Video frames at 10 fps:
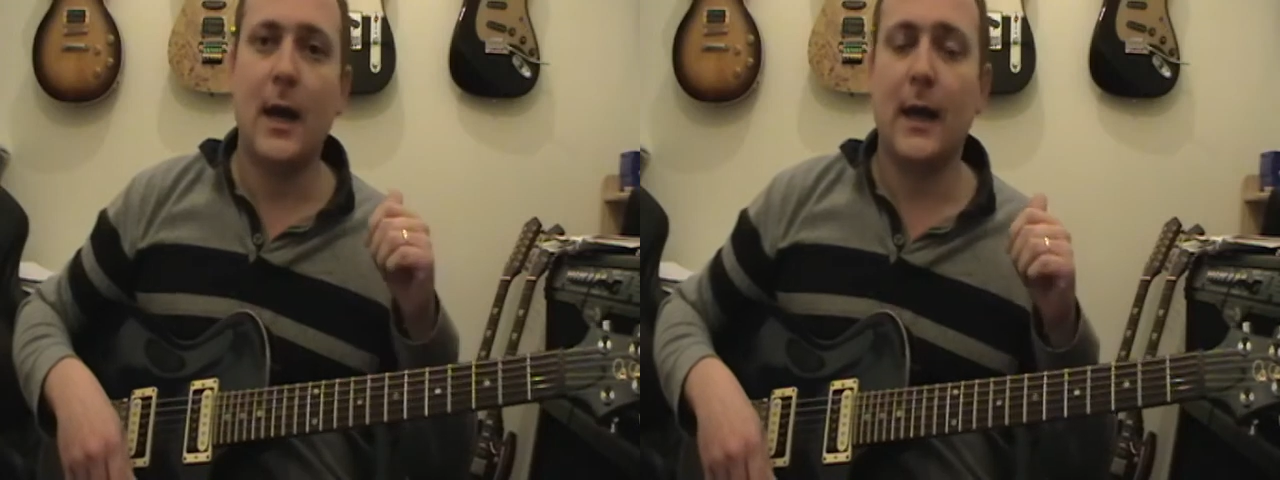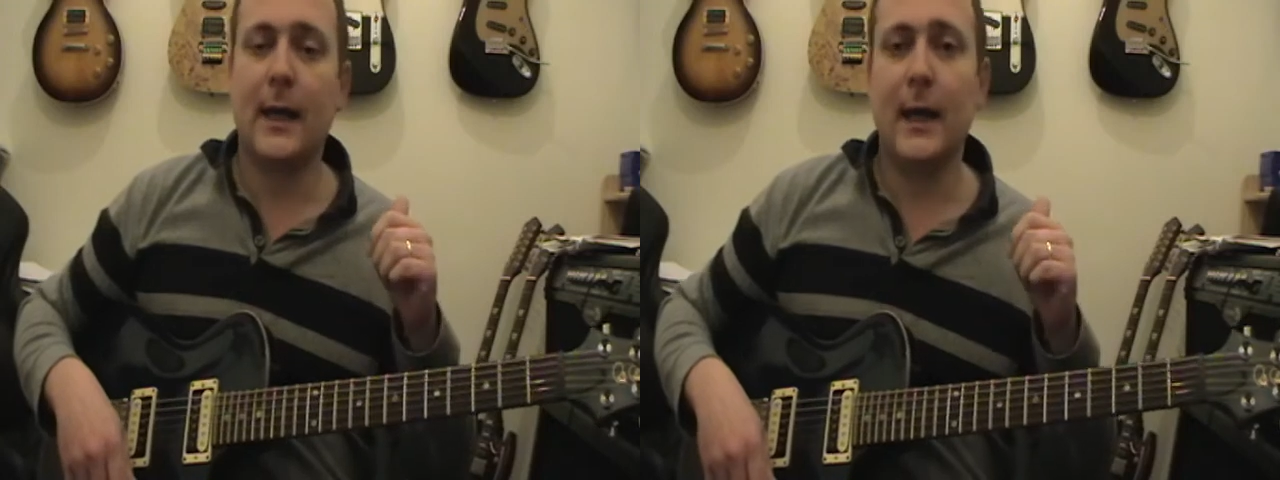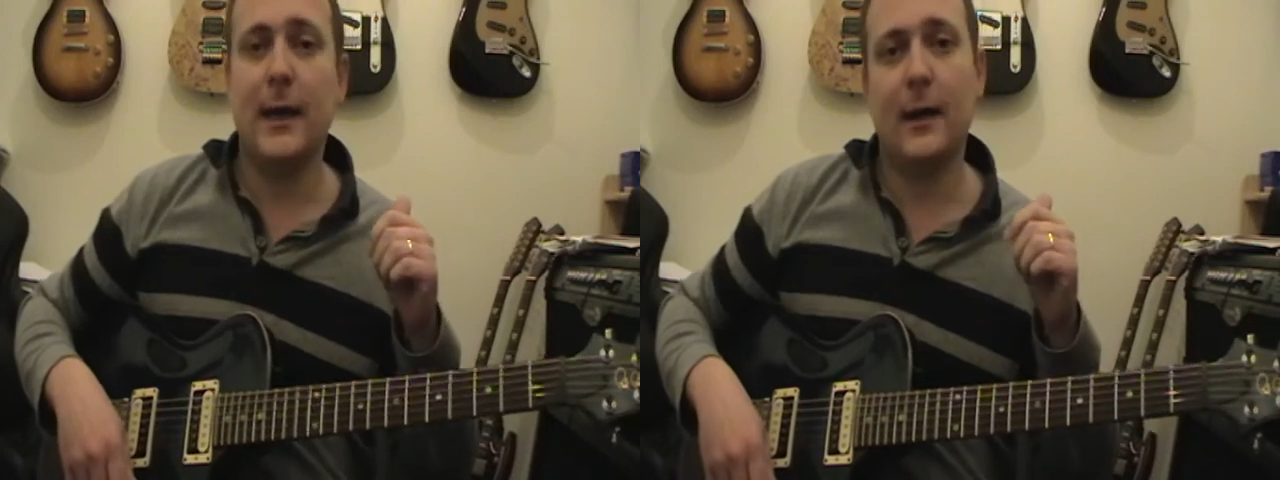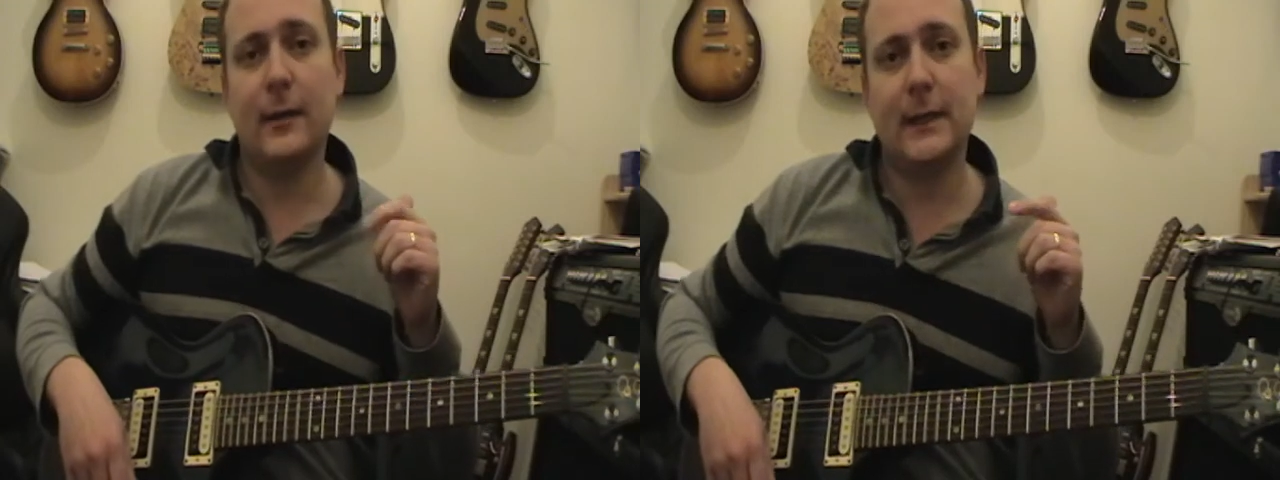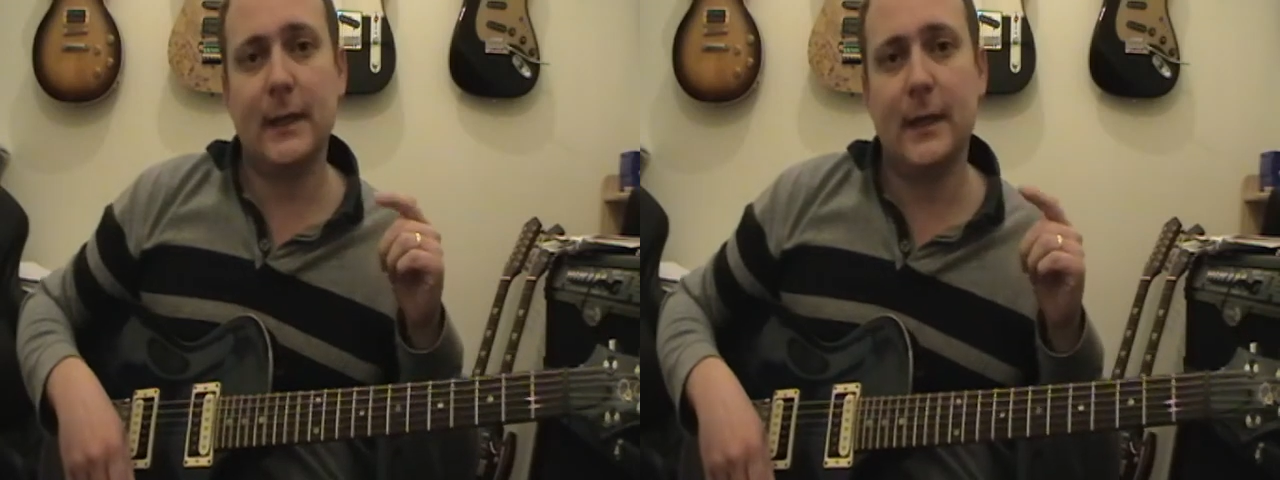Okay, I'll
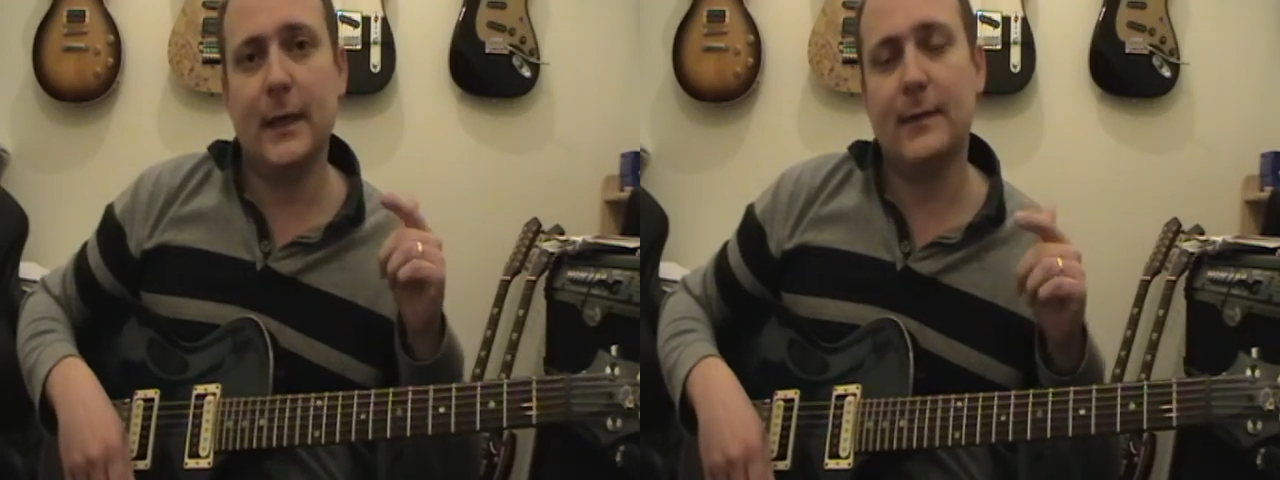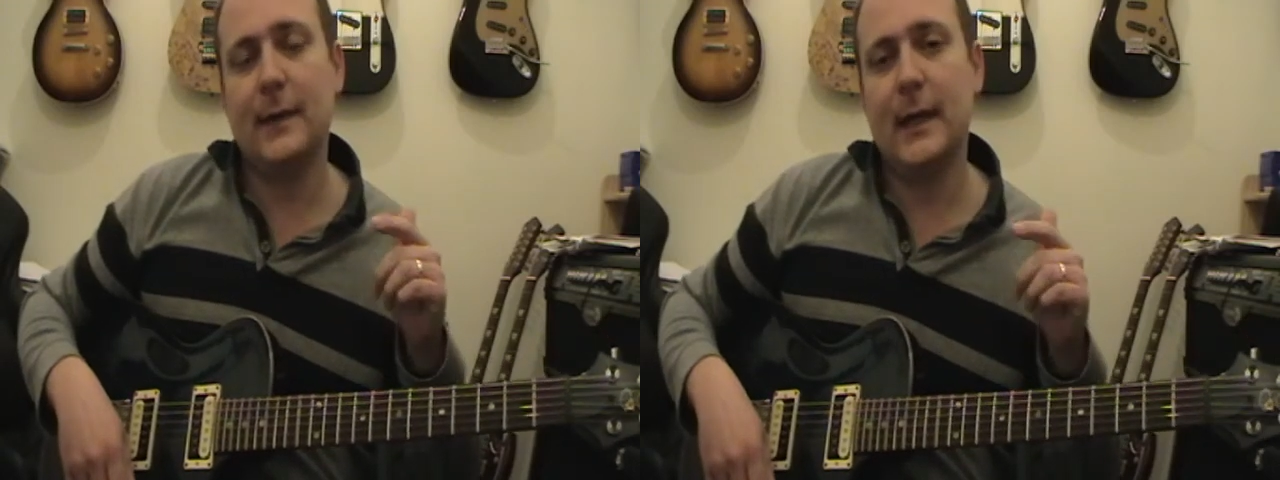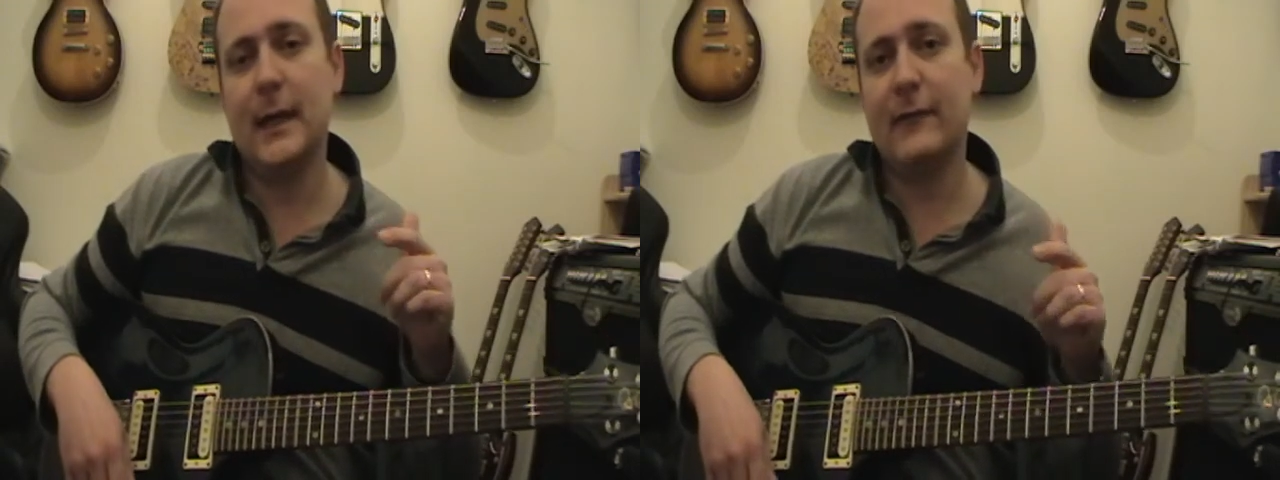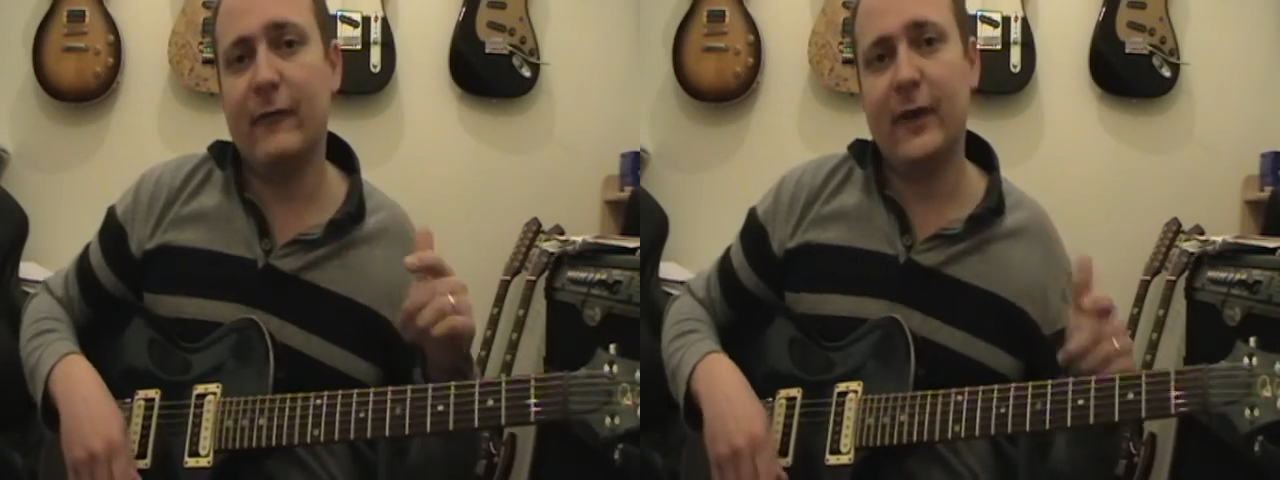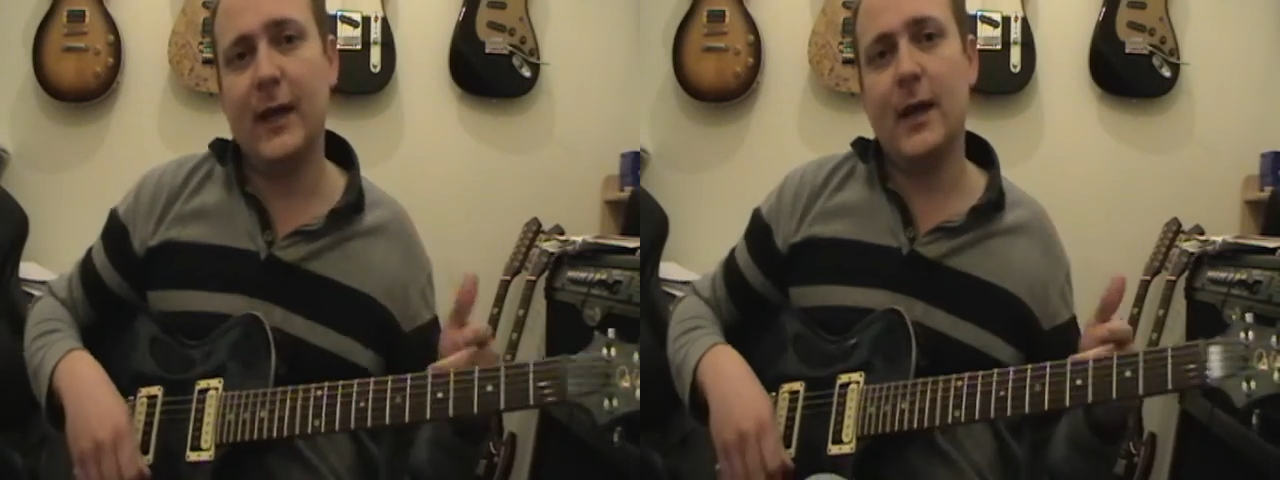see you guys in my next
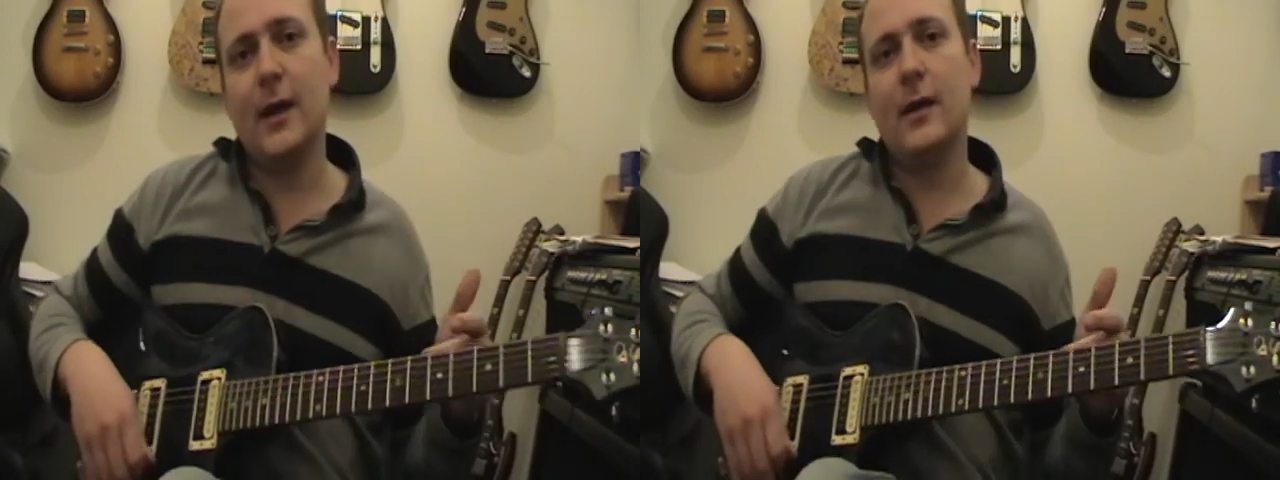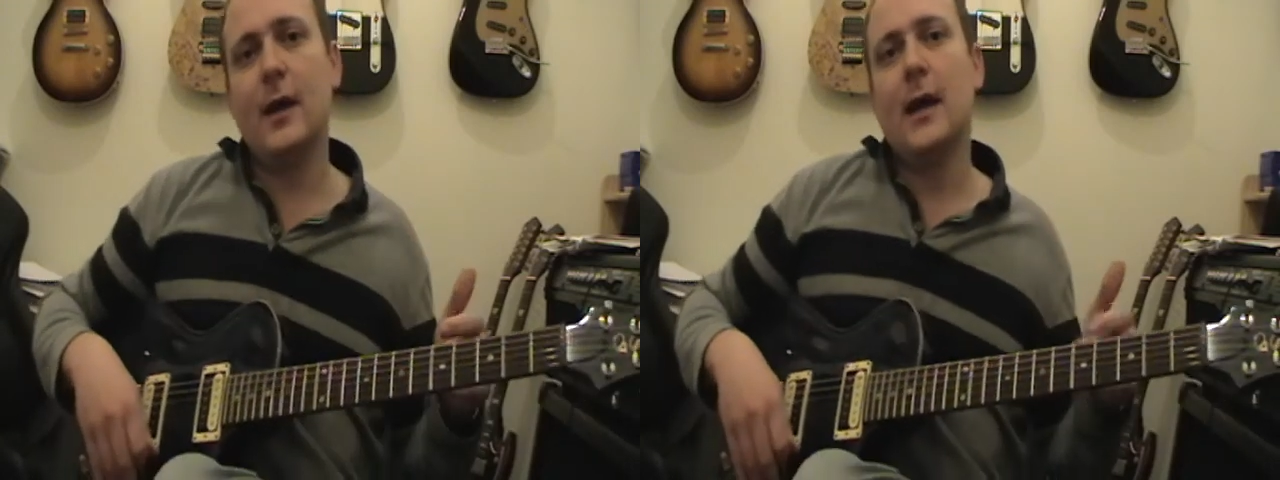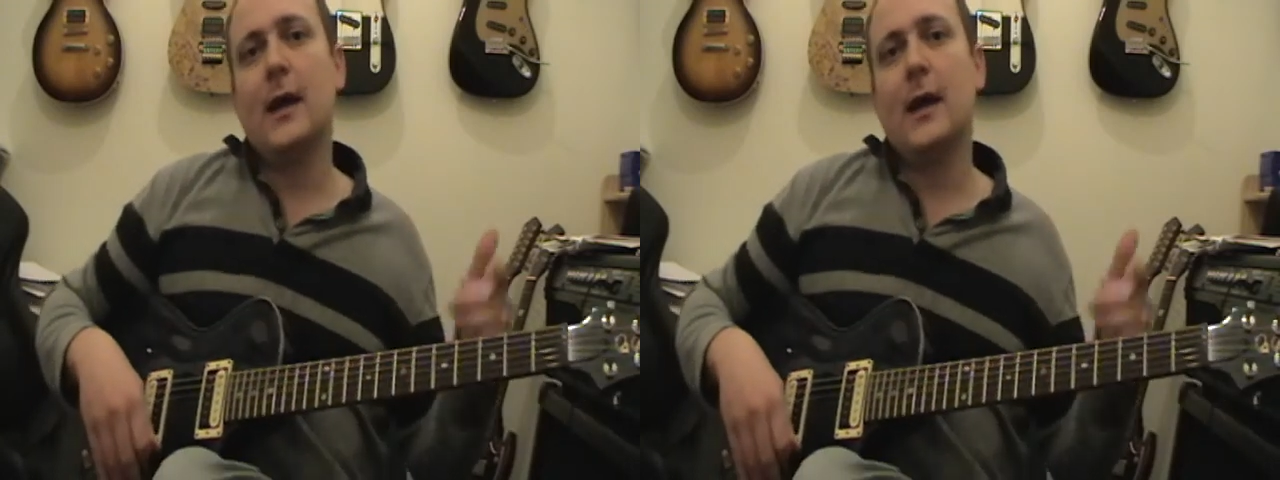video.